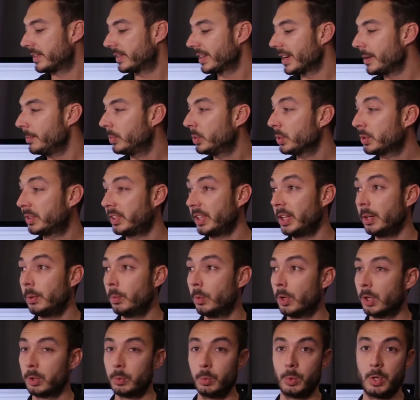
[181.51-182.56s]
time to see
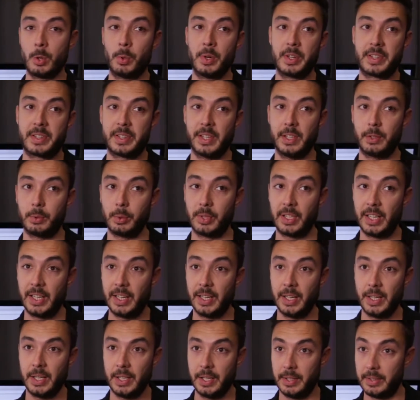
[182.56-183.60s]
what we will see
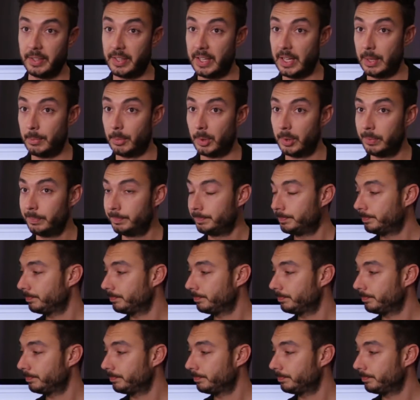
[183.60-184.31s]
today in the demo.